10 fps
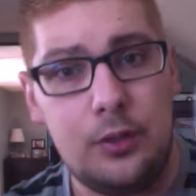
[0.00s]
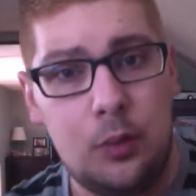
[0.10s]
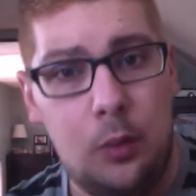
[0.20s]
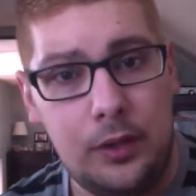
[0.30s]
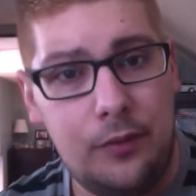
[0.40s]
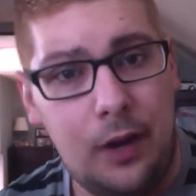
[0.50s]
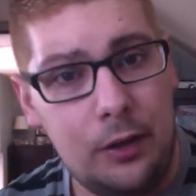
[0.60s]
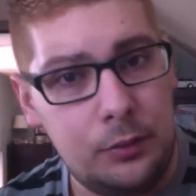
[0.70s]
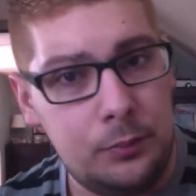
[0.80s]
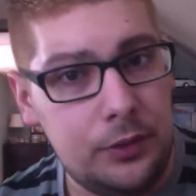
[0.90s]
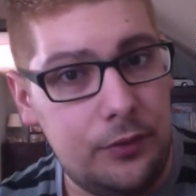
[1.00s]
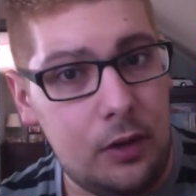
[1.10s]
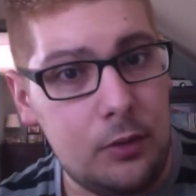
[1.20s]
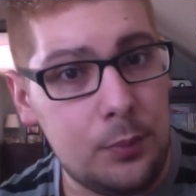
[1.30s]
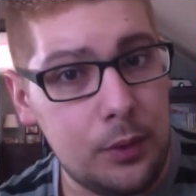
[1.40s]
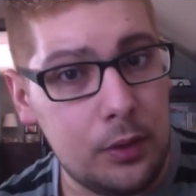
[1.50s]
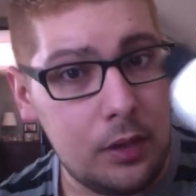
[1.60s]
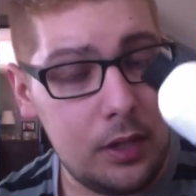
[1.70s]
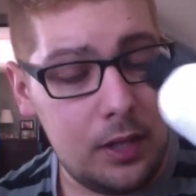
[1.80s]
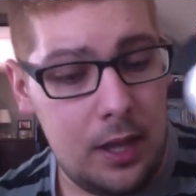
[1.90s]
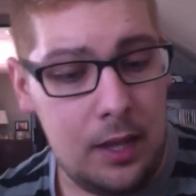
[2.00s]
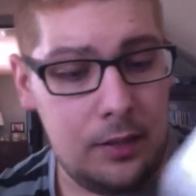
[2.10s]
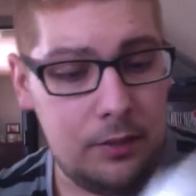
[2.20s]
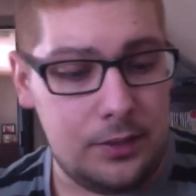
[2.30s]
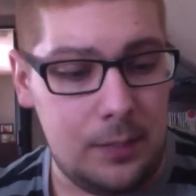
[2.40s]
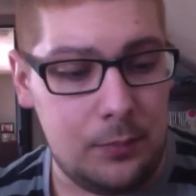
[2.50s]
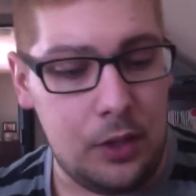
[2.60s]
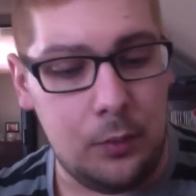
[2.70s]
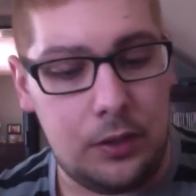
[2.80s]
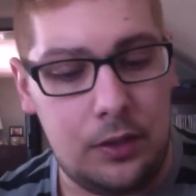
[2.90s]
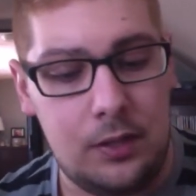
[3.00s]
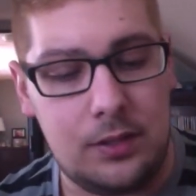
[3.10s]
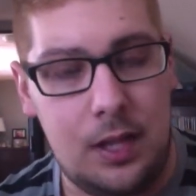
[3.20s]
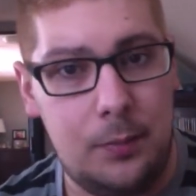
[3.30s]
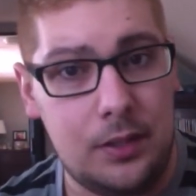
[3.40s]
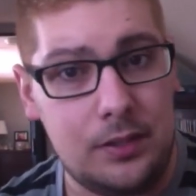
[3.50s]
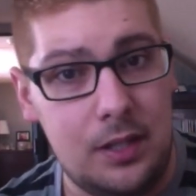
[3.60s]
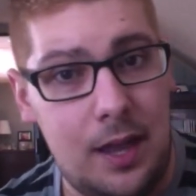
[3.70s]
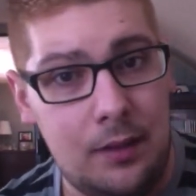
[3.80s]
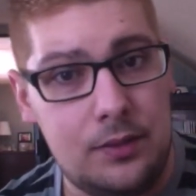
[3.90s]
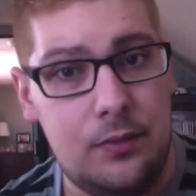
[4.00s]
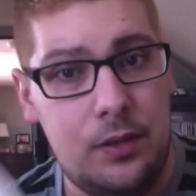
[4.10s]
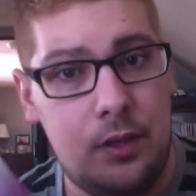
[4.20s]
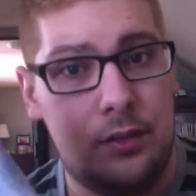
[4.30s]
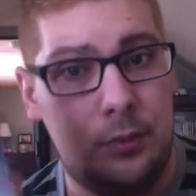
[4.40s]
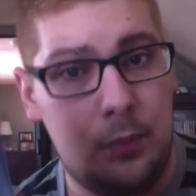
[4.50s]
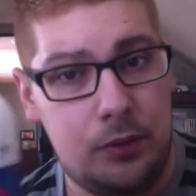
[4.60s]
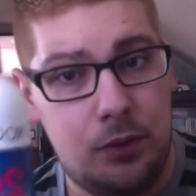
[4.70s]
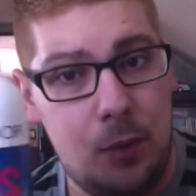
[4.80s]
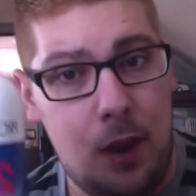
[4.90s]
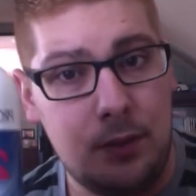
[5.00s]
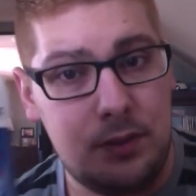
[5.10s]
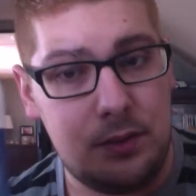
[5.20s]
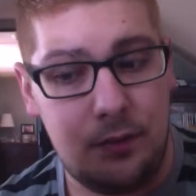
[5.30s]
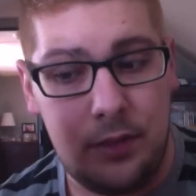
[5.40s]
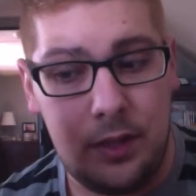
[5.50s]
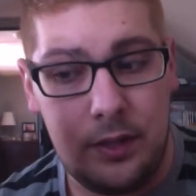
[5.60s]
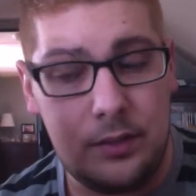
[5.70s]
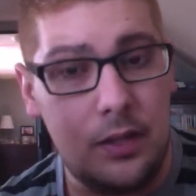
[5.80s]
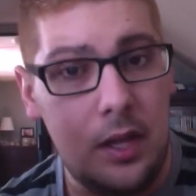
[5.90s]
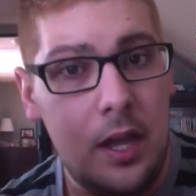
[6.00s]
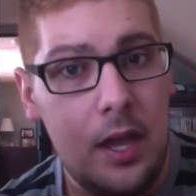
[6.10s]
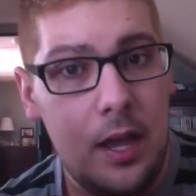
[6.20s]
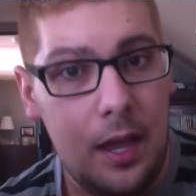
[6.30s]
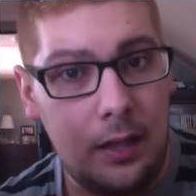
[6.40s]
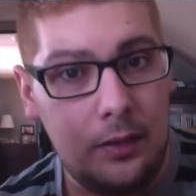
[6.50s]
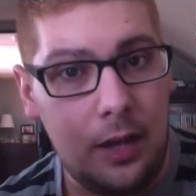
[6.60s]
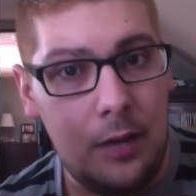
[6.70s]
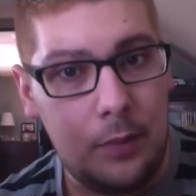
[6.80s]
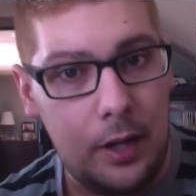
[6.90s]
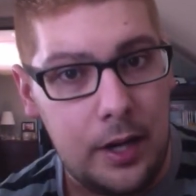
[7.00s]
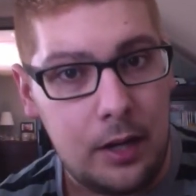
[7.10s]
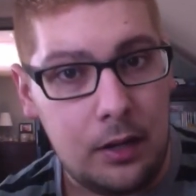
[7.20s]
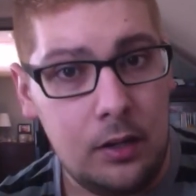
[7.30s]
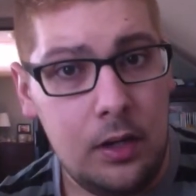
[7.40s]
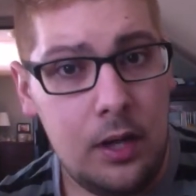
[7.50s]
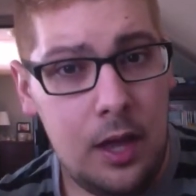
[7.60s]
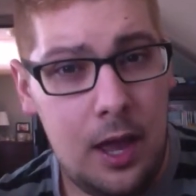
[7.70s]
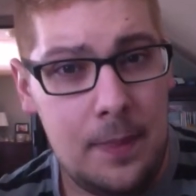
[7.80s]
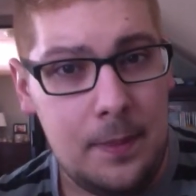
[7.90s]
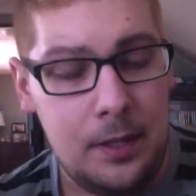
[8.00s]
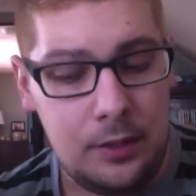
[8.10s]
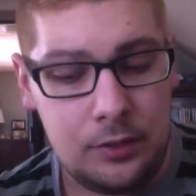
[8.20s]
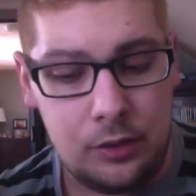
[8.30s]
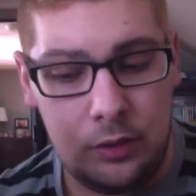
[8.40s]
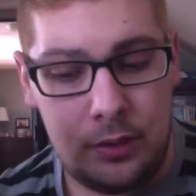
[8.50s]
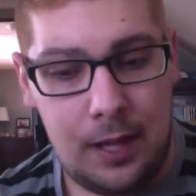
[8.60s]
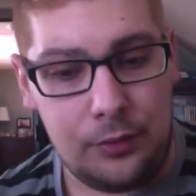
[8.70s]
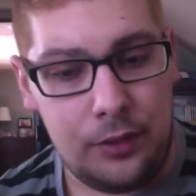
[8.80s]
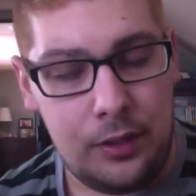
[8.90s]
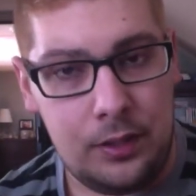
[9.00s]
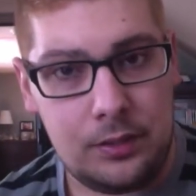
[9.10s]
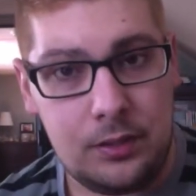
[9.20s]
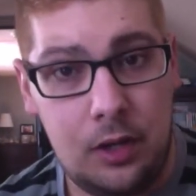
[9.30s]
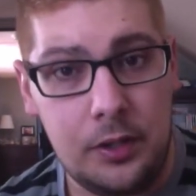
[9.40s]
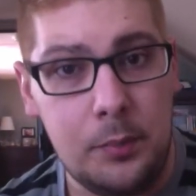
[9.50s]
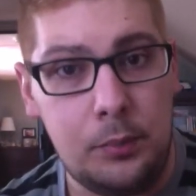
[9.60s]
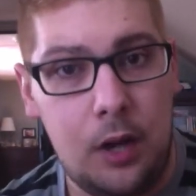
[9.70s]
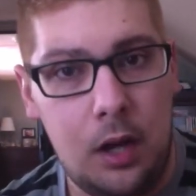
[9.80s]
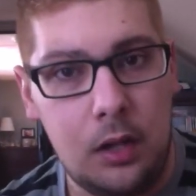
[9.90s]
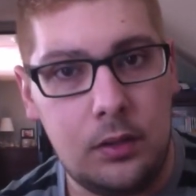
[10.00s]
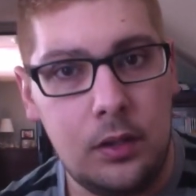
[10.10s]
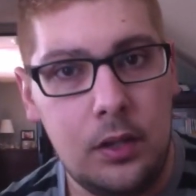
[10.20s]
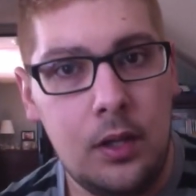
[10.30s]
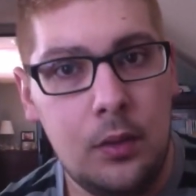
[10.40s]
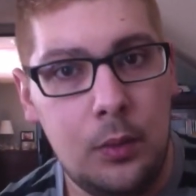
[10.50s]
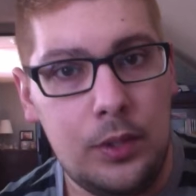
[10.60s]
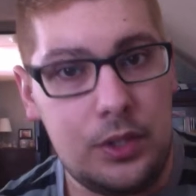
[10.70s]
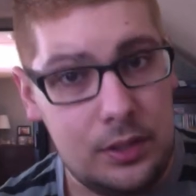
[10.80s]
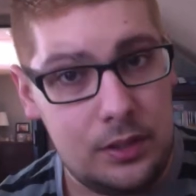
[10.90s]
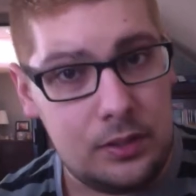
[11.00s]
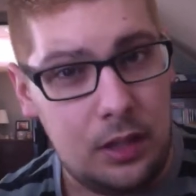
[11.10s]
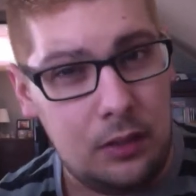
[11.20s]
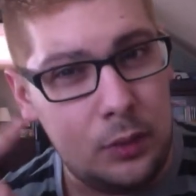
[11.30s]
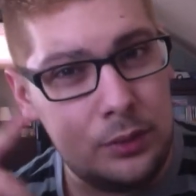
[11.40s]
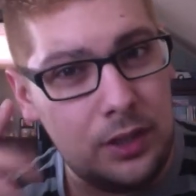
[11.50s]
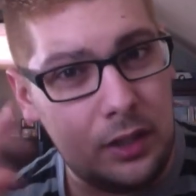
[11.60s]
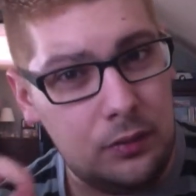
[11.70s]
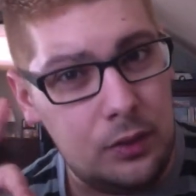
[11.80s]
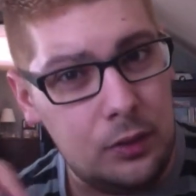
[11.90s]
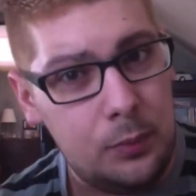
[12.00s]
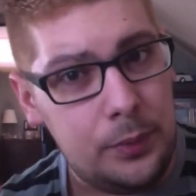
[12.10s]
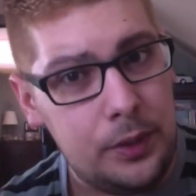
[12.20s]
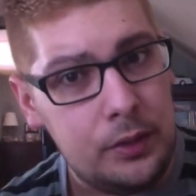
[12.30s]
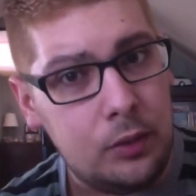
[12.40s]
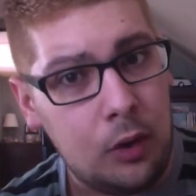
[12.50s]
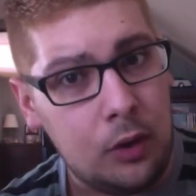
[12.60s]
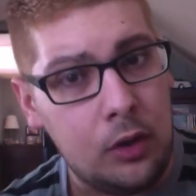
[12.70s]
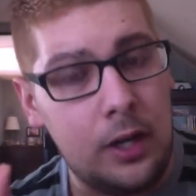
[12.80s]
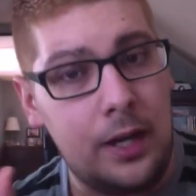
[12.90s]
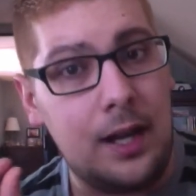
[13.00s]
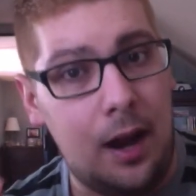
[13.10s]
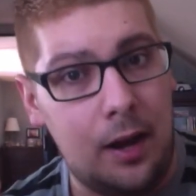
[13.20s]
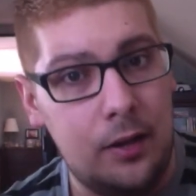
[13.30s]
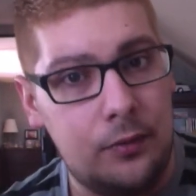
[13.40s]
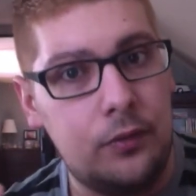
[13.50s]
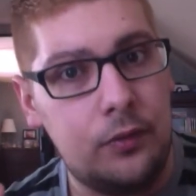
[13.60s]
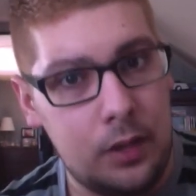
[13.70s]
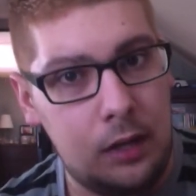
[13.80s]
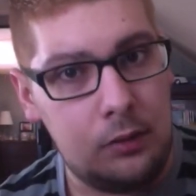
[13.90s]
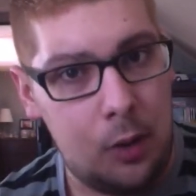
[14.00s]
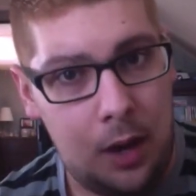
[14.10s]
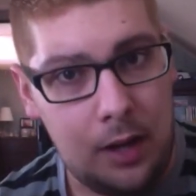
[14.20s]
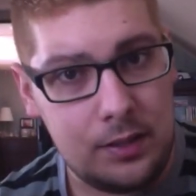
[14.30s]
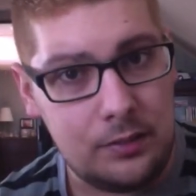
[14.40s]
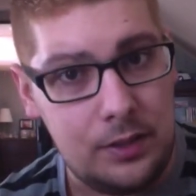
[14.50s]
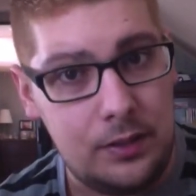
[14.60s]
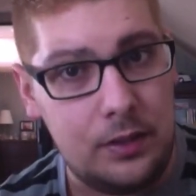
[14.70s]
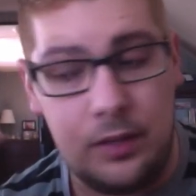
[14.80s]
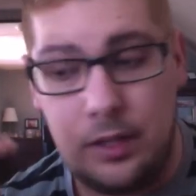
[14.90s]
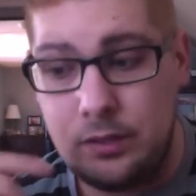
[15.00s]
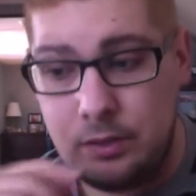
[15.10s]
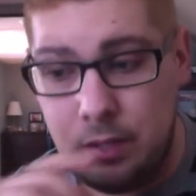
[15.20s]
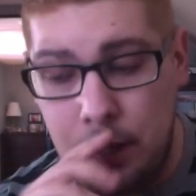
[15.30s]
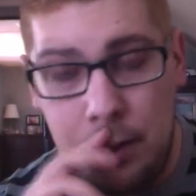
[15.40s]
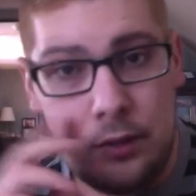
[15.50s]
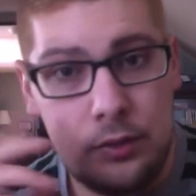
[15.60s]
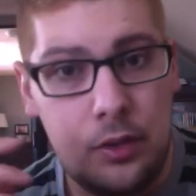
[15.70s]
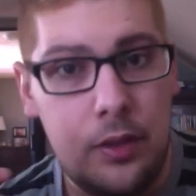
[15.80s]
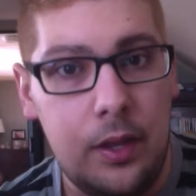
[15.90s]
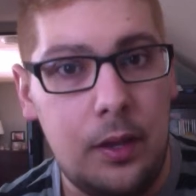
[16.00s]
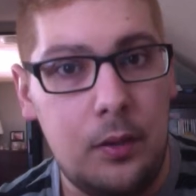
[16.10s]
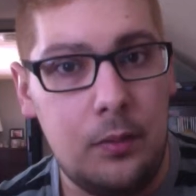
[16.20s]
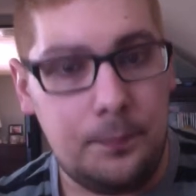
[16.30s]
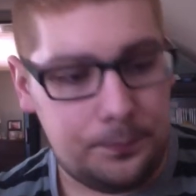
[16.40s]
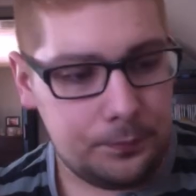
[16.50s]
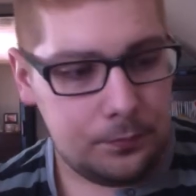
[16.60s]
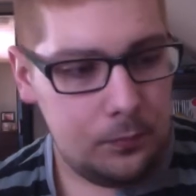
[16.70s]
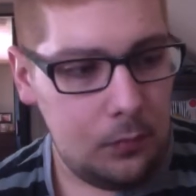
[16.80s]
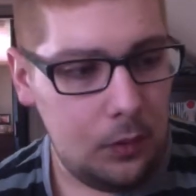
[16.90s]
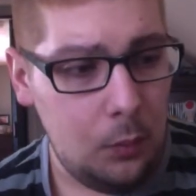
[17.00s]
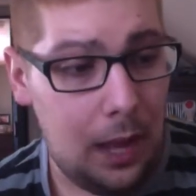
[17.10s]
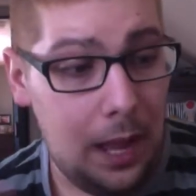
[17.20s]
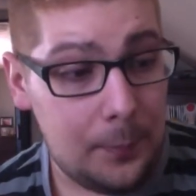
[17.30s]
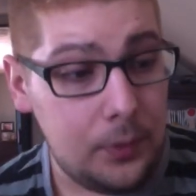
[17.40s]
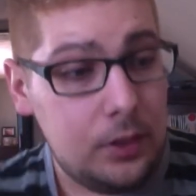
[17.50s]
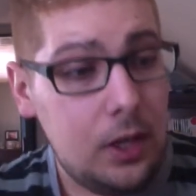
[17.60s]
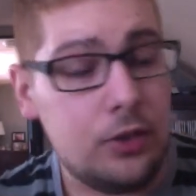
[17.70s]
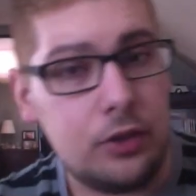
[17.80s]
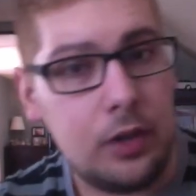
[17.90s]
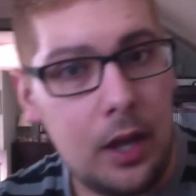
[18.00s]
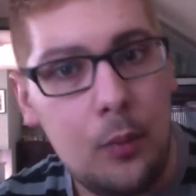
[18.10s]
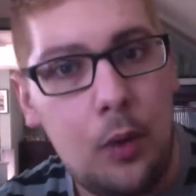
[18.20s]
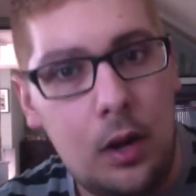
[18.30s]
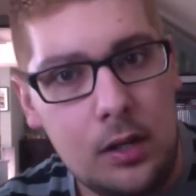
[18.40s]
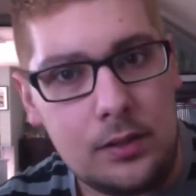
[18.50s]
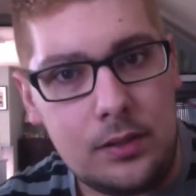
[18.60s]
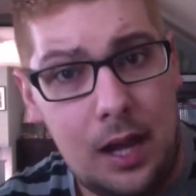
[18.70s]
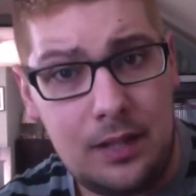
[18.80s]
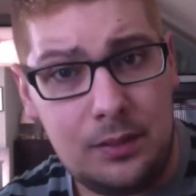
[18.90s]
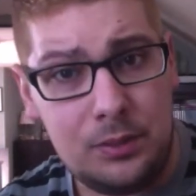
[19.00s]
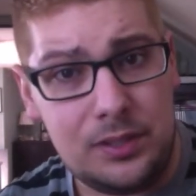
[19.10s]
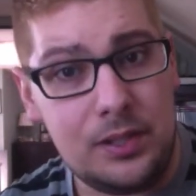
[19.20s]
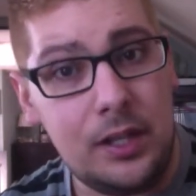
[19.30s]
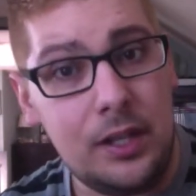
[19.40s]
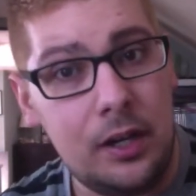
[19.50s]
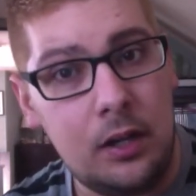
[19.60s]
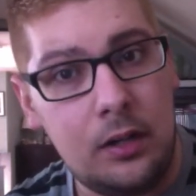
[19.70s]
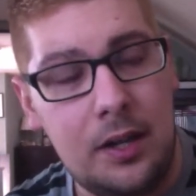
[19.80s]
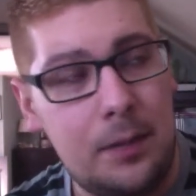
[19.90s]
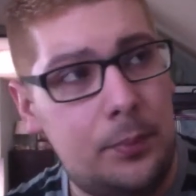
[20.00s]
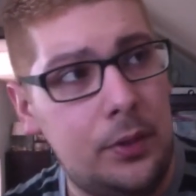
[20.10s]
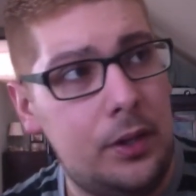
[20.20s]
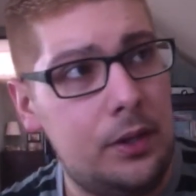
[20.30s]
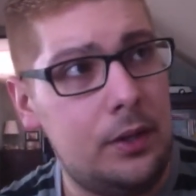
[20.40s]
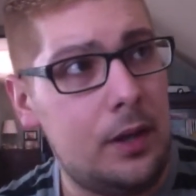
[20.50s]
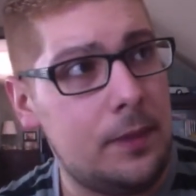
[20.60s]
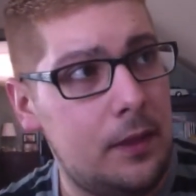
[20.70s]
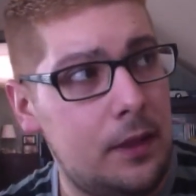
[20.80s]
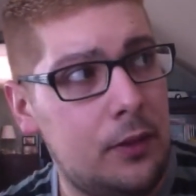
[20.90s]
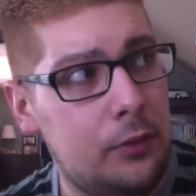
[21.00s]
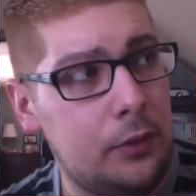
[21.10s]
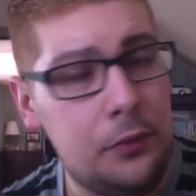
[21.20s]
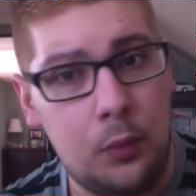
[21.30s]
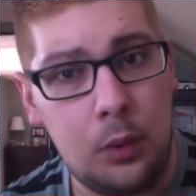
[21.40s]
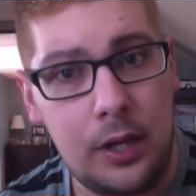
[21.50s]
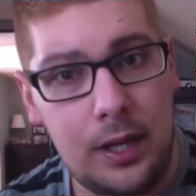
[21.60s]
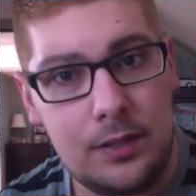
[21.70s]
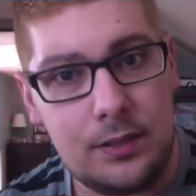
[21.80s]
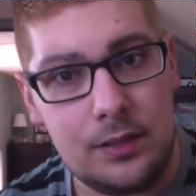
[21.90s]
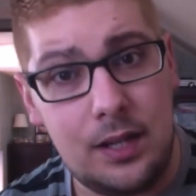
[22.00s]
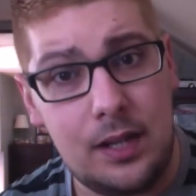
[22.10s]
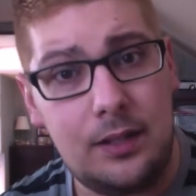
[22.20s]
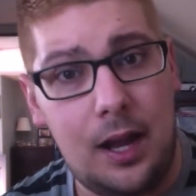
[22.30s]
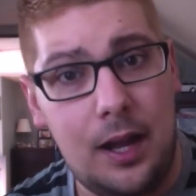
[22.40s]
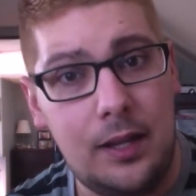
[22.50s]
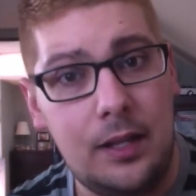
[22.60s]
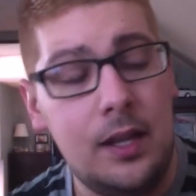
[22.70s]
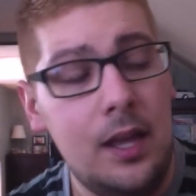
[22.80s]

20 volume developer, and same thing with this, I mixed 1 ounce of this with 2 ounces of this and dyed my hair, and then it turned out this honey blonde, which is it was like a little bit darker and kind of yellow honestly than this. So then what happened yesterday was I was sitting here, and it had been, I think, 3-4 days since I dyed it,